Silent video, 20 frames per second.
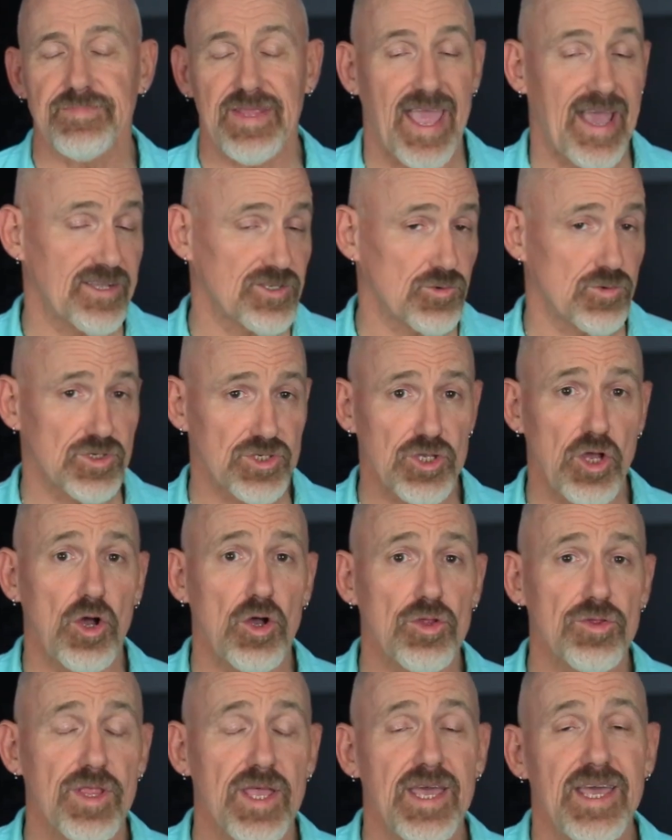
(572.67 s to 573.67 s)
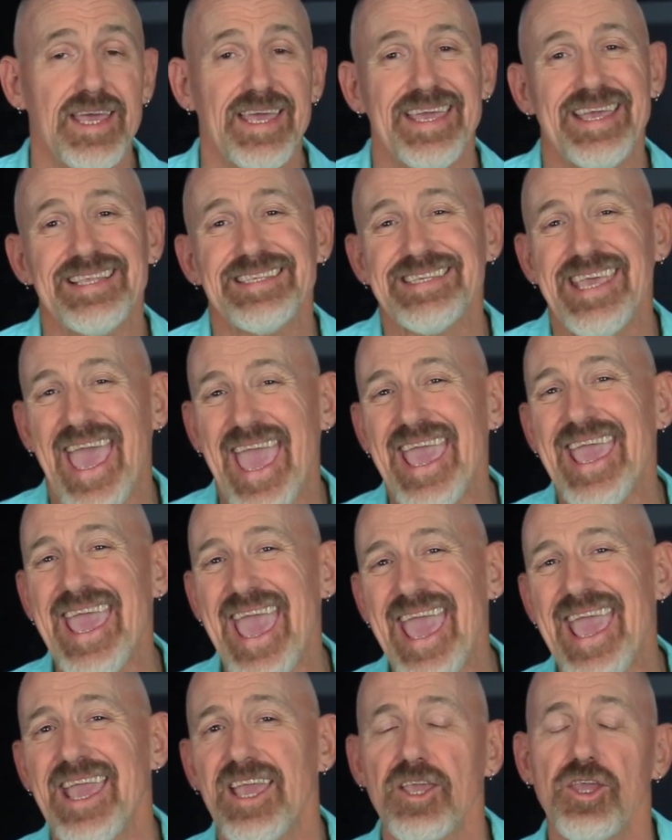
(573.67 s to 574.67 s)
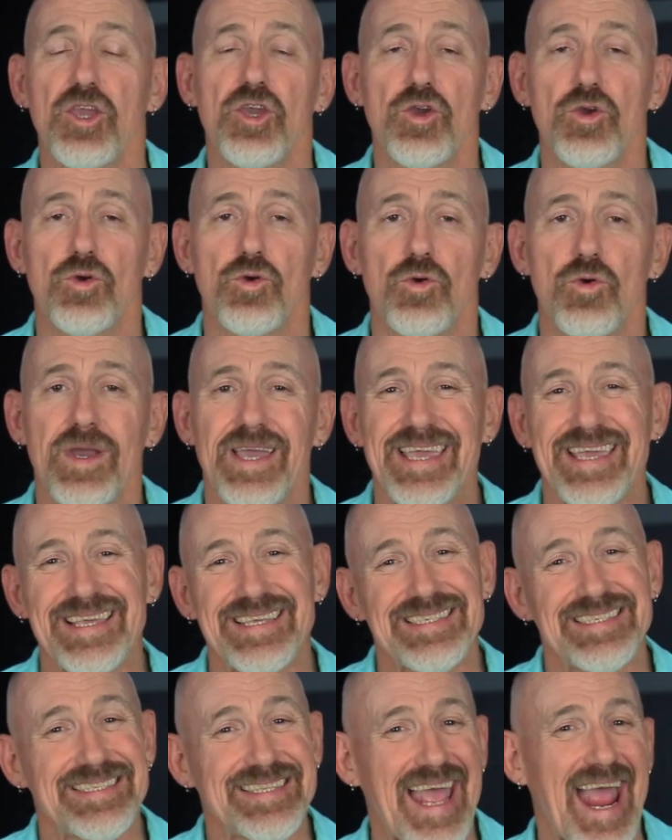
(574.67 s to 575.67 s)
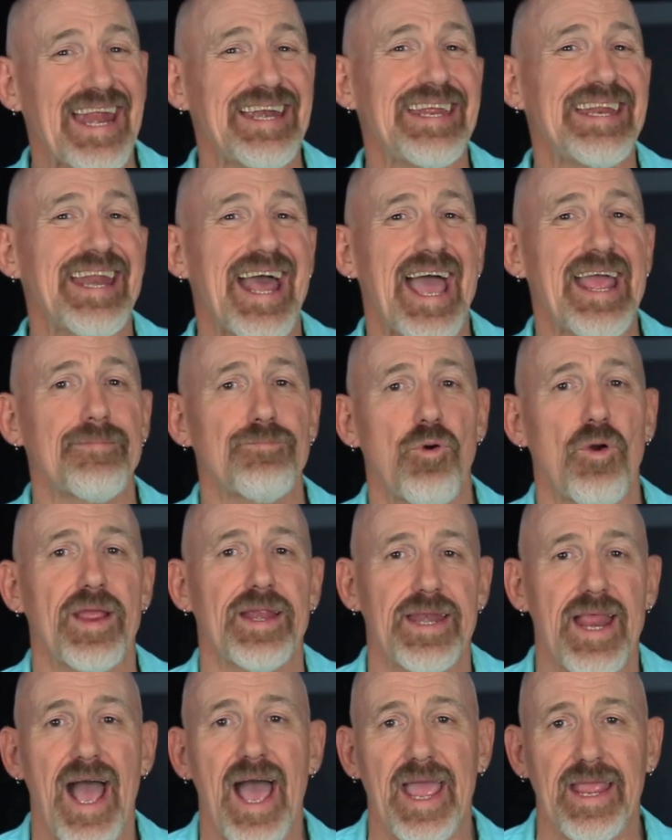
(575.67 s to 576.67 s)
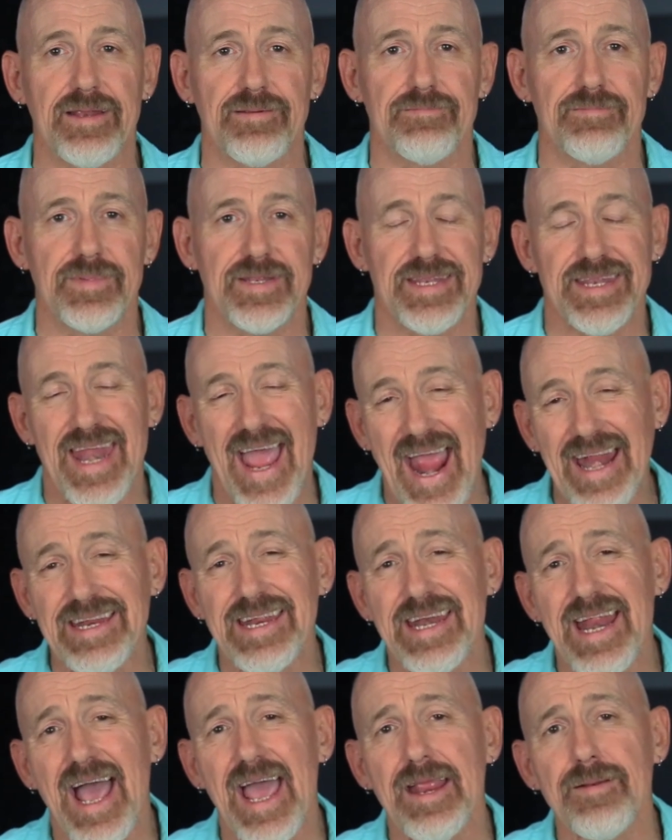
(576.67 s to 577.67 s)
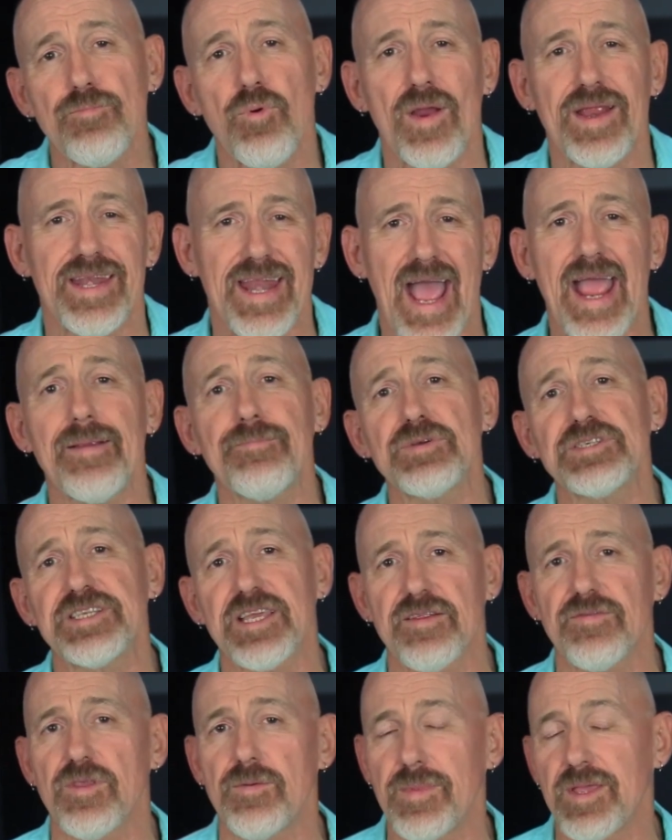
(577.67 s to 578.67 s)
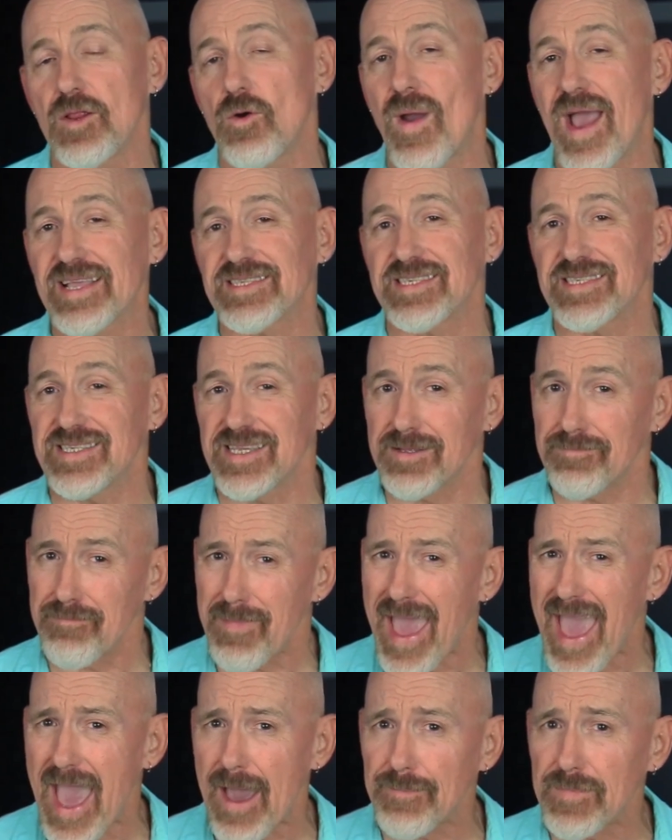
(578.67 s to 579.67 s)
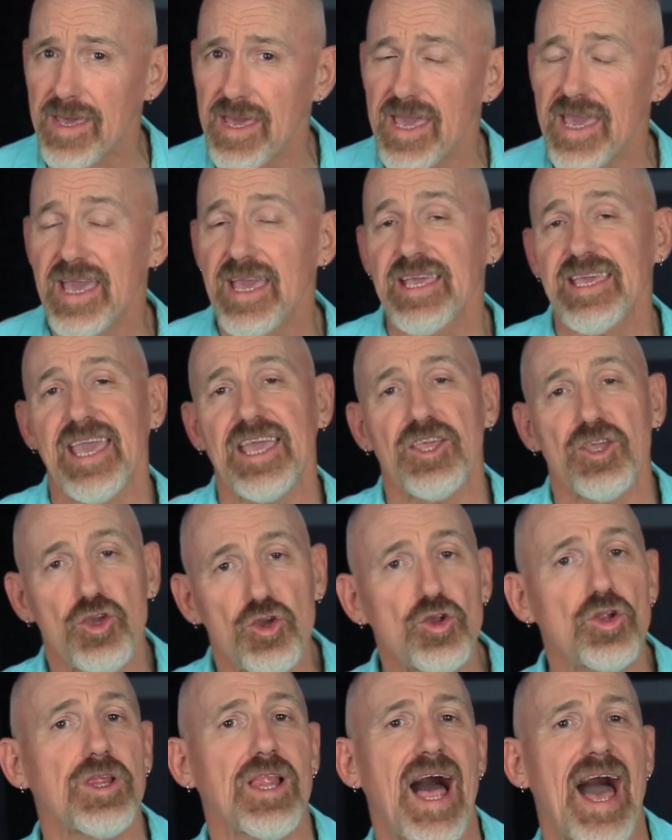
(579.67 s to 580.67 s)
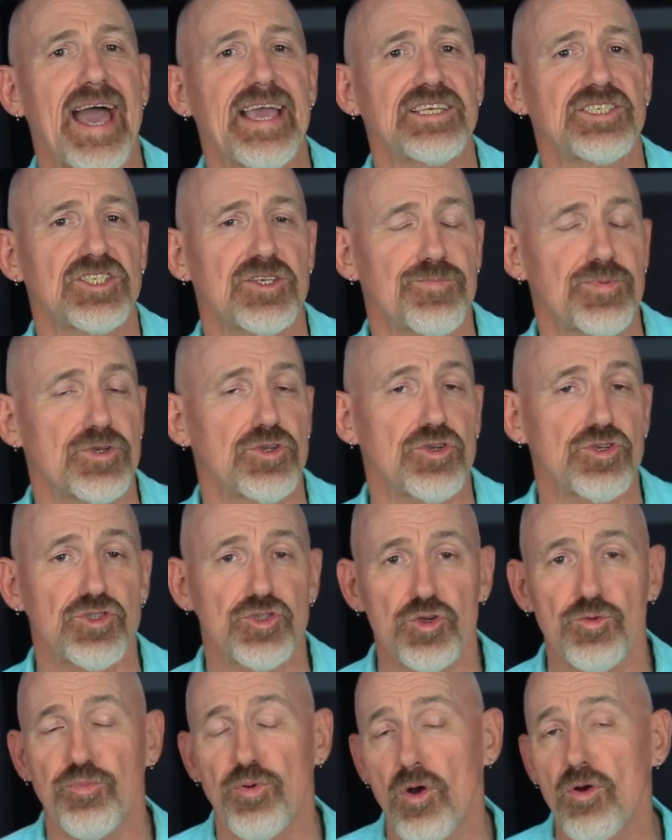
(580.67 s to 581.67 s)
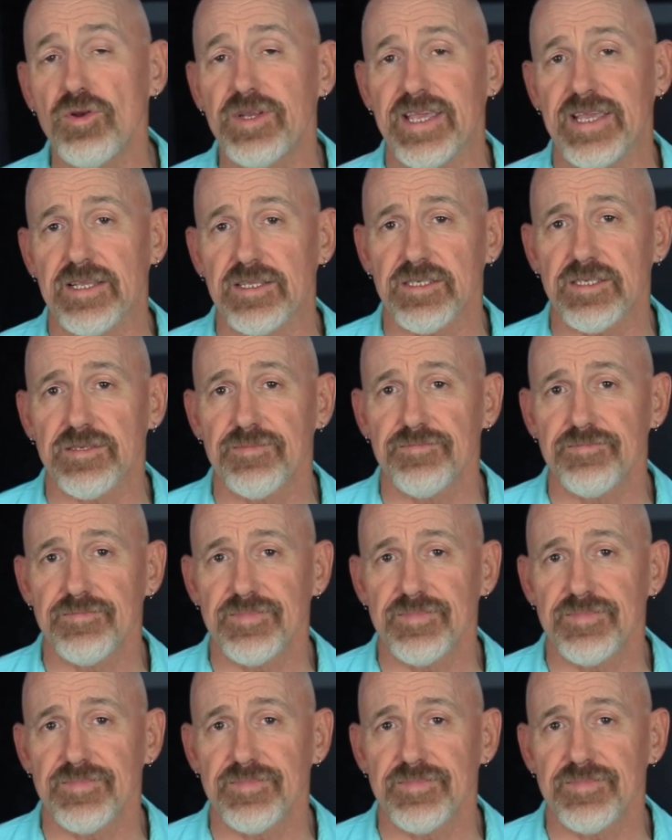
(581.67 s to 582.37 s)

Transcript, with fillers: As a result, its A A U is ninety-nine point nine. ninety-nine point nine percent of the amino acids in MAP get utilized to produce new proteins.